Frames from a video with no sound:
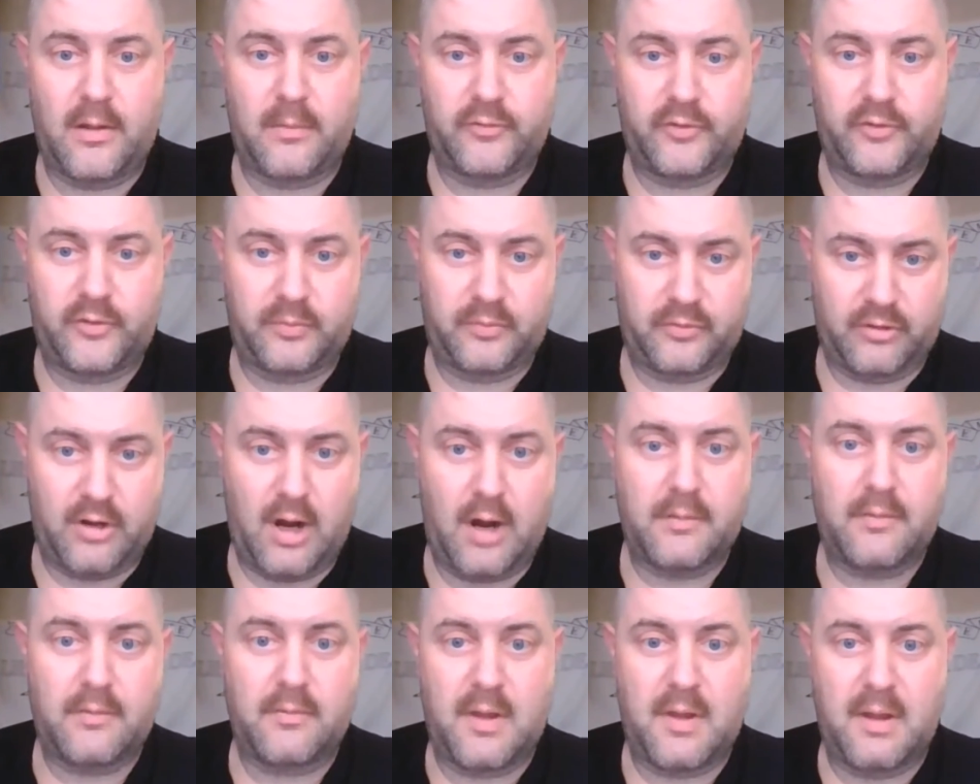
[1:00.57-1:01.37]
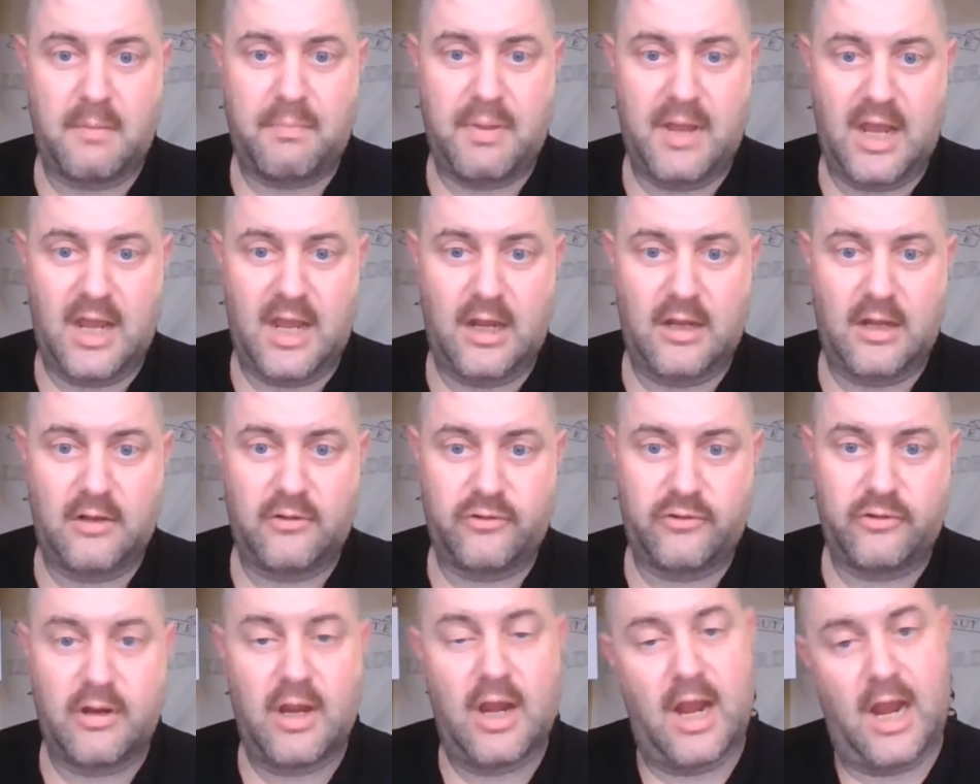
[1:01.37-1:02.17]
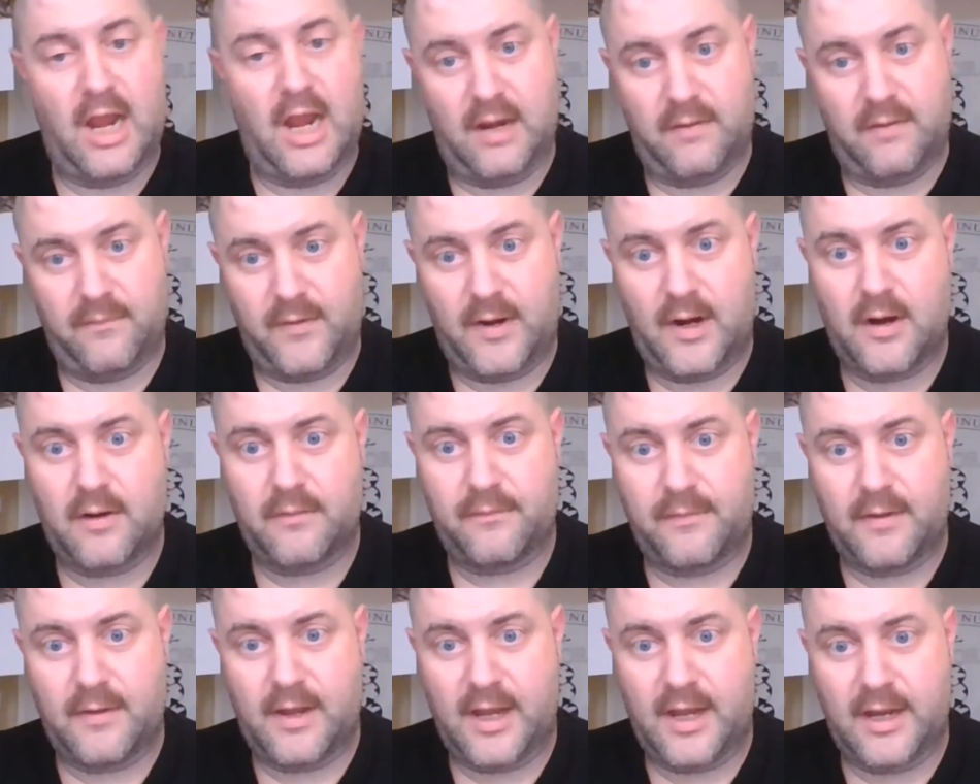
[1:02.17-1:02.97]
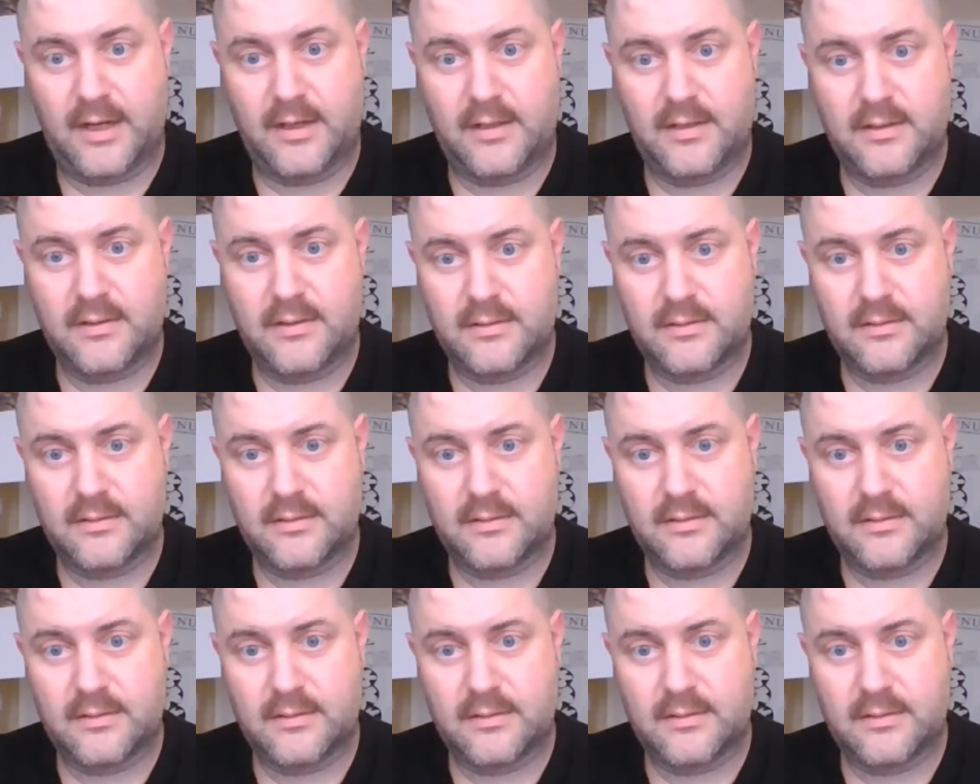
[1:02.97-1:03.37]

subscribed to my page and verified.